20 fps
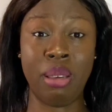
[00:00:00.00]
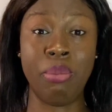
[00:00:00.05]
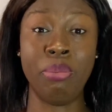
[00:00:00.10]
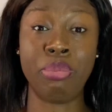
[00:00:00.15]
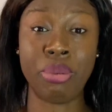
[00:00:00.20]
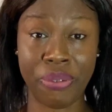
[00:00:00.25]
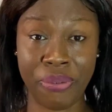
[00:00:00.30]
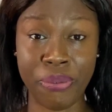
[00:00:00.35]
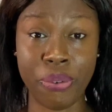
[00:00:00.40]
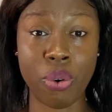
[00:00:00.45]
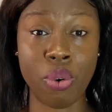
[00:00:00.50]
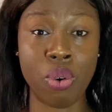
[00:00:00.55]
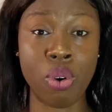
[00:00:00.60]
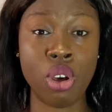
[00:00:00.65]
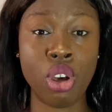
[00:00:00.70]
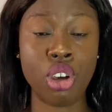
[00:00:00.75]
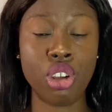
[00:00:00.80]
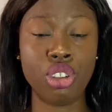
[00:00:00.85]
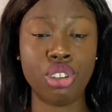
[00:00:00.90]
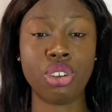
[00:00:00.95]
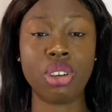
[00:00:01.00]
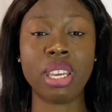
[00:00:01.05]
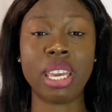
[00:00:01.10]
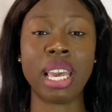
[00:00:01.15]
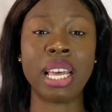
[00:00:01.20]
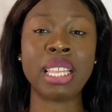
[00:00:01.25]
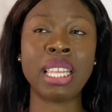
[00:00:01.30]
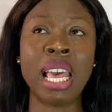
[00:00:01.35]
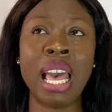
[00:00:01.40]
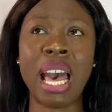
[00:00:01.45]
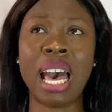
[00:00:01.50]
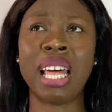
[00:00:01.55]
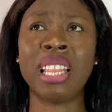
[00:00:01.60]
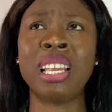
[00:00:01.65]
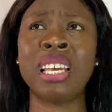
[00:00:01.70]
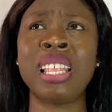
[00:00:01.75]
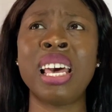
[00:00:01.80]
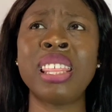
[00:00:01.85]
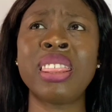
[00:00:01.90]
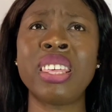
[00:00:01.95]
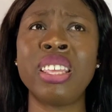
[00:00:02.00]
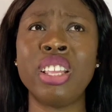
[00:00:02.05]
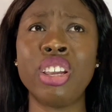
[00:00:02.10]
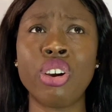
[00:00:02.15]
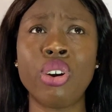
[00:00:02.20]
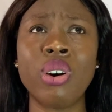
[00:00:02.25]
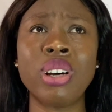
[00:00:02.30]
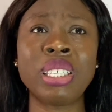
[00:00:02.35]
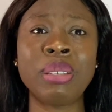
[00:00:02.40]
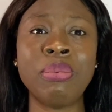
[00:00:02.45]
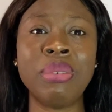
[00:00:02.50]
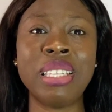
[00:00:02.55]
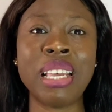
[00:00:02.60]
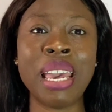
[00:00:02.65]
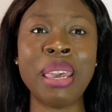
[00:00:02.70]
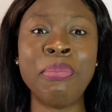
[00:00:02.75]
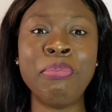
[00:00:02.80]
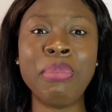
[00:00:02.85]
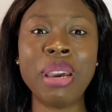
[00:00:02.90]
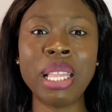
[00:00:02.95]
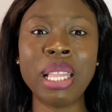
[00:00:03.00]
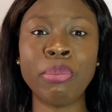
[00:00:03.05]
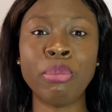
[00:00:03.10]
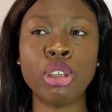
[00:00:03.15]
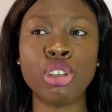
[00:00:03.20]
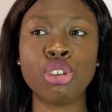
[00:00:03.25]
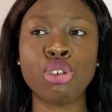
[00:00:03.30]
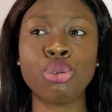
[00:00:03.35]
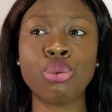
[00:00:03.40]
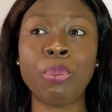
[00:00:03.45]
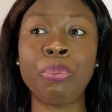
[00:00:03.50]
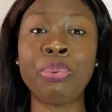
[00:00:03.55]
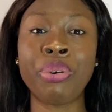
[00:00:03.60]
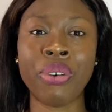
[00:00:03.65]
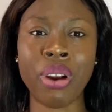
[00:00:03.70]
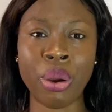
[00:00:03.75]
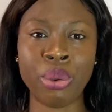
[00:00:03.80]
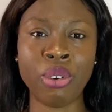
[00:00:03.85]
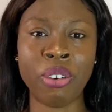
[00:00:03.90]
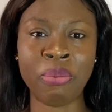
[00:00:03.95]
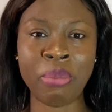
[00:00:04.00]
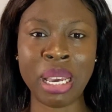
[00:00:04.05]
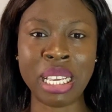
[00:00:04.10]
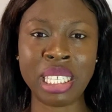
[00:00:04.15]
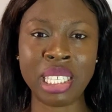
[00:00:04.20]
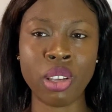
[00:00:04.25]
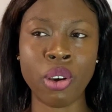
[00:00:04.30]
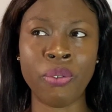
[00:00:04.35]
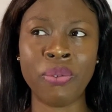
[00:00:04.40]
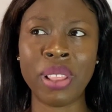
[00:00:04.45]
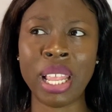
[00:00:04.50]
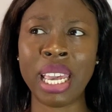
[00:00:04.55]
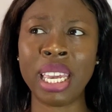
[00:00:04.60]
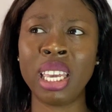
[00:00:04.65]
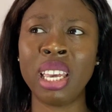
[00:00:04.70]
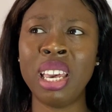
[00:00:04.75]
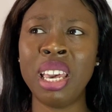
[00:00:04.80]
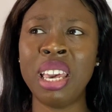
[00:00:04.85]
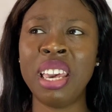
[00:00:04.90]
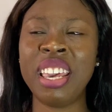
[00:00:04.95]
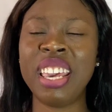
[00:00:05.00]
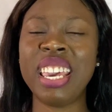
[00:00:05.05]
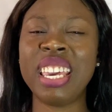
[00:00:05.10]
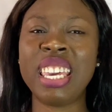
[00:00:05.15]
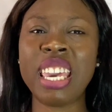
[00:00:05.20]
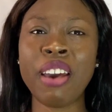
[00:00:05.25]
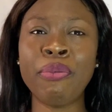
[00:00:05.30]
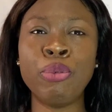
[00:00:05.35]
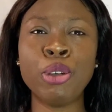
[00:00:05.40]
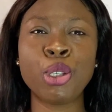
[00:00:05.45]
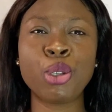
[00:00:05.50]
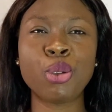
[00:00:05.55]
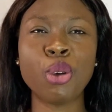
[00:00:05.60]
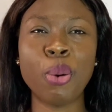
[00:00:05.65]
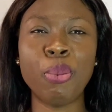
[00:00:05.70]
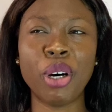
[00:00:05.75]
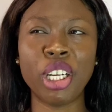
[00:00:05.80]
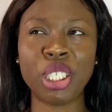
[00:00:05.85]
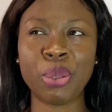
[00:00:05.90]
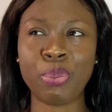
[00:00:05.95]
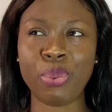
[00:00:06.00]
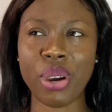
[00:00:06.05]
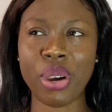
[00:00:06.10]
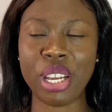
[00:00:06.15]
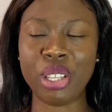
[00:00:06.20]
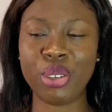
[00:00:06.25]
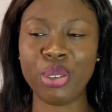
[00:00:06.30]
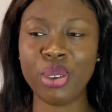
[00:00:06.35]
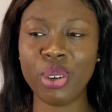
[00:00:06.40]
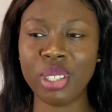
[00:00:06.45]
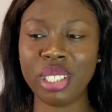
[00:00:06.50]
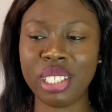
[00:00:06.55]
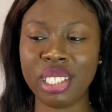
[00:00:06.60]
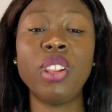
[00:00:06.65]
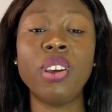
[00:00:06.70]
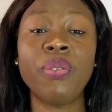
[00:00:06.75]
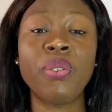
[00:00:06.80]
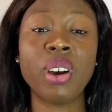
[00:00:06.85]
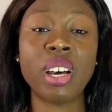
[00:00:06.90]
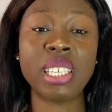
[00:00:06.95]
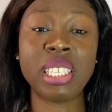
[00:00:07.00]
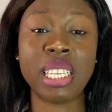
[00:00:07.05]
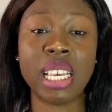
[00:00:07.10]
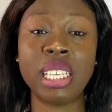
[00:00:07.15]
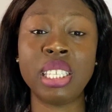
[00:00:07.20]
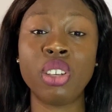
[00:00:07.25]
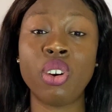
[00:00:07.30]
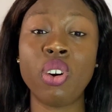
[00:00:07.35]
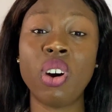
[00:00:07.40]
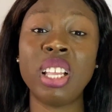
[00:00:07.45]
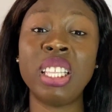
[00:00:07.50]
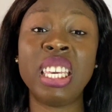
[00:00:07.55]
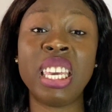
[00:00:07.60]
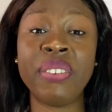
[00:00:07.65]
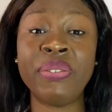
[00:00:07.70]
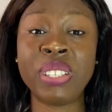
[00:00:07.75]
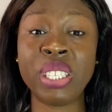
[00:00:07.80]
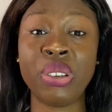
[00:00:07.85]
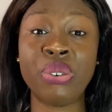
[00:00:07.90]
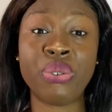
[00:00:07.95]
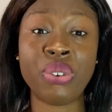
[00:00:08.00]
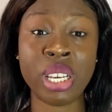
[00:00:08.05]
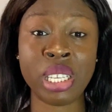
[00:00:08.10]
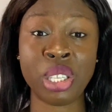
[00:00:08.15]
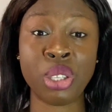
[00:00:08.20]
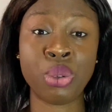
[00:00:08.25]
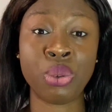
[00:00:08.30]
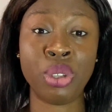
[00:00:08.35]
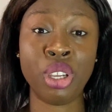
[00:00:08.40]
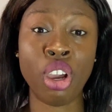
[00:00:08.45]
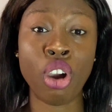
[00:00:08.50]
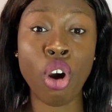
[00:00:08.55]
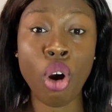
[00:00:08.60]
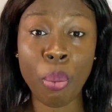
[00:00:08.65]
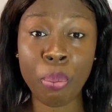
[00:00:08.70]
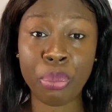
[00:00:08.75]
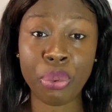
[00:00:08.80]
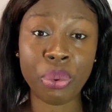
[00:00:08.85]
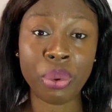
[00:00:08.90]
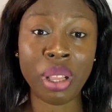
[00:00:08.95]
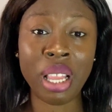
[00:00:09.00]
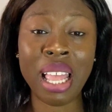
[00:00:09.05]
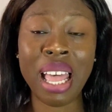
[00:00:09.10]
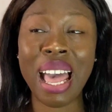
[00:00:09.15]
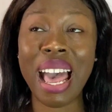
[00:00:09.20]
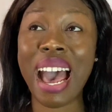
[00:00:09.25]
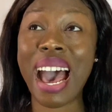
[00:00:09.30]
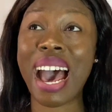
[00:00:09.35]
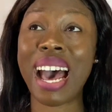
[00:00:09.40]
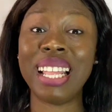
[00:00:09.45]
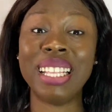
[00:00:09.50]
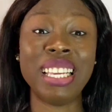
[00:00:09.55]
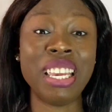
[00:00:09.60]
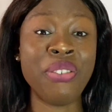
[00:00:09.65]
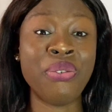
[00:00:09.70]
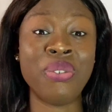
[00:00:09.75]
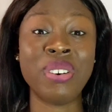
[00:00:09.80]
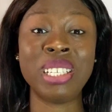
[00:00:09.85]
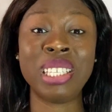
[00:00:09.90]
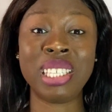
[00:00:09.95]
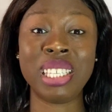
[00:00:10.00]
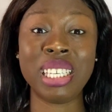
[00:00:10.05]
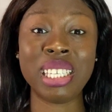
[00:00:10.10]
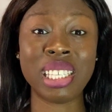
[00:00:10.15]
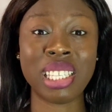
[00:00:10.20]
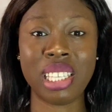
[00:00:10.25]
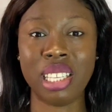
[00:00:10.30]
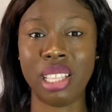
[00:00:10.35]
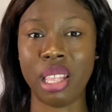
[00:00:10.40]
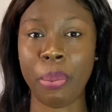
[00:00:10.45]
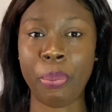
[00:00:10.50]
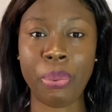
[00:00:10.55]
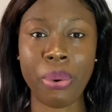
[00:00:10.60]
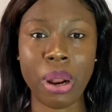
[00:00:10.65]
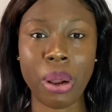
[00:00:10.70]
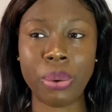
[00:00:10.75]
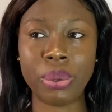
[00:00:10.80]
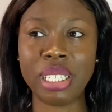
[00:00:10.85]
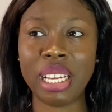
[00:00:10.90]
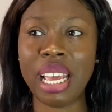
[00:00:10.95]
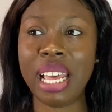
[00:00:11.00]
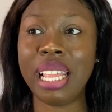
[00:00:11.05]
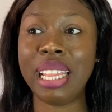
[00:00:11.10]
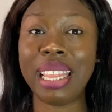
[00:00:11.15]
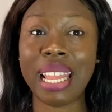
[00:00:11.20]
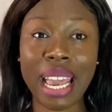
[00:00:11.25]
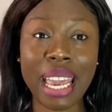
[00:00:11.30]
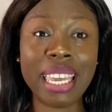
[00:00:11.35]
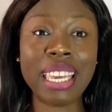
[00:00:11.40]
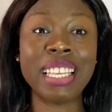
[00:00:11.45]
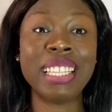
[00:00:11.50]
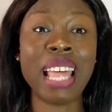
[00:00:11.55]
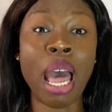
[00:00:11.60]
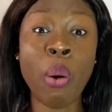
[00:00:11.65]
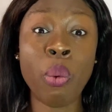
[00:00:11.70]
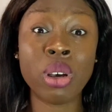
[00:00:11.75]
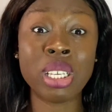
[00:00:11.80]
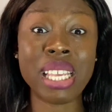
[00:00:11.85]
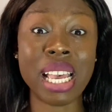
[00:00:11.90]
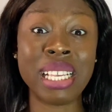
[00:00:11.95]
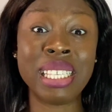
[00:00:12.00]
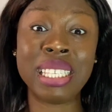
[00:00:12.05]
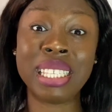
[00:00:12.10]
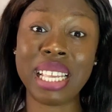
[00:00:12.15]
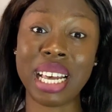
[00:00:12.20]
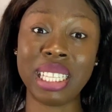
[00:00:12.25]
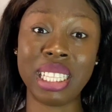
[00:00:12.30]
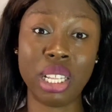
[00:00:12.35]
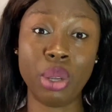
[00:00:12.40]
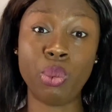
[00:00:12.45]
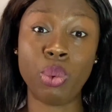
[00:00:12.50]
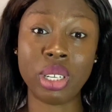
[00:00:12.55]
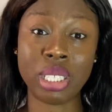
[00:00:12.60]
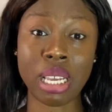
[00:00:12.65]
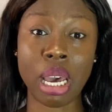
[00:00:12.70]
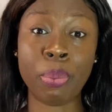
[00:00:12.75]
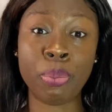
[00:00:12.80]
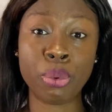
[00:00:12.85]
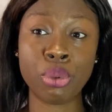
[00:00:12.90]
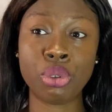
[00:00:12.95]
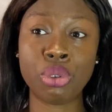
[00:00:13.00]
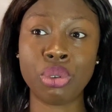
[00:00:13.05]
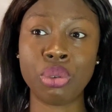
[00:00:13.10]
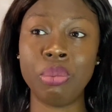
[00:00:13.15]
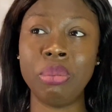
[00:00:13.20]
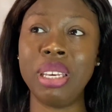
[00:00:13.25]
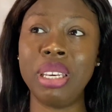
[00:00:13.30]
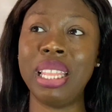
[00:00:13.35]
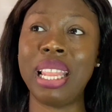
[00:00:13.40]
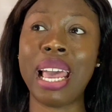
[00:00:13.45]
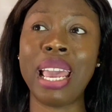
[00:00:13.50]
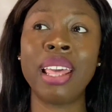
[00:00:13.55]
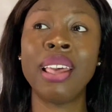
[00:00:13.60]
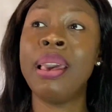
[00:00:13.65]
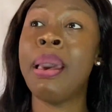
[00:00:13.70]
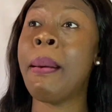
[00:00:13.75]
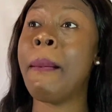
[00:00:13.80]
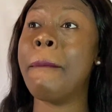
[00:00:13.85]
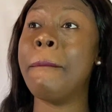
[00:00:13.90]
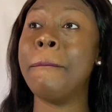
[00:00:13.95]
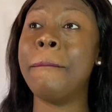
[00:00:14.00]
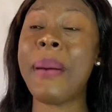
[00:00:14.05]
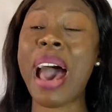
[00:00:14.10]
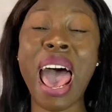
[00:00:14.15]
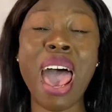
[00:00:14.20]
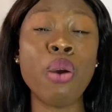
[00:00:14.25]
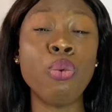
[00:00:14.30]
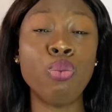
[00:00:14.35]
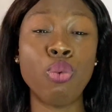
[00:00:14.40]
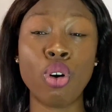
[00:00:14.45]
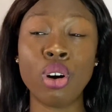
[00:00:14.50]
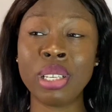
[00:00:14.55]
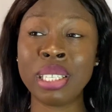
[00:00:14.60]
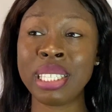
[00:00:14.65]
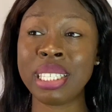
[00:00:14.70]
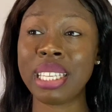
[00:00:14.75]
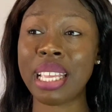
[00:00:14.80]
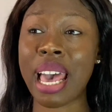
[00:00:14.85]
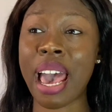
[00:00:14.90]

before. Do you get? Another thing it caused me is that it made me too proud of myself. Like, it gave me so much pride. You know, the word of God says, God gives grace to the humble and he resists the proud. Like, that was exactly what happened to me. Like, I was